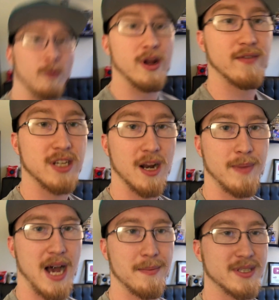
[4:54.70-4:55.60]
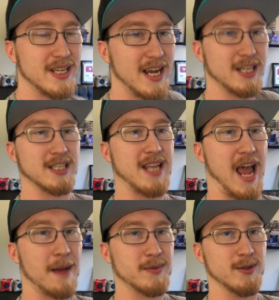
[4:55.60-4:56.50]
We have a ton of pops, and I just
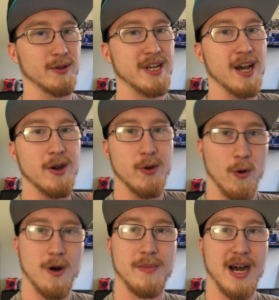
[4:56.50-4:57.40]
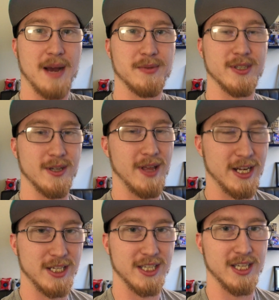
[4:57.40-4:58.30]
absolutely adore pops, so
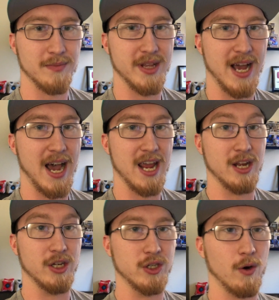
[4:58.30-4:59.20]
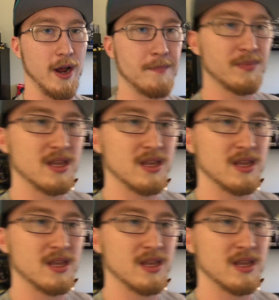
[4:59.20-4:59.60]
that's just something I enjoy.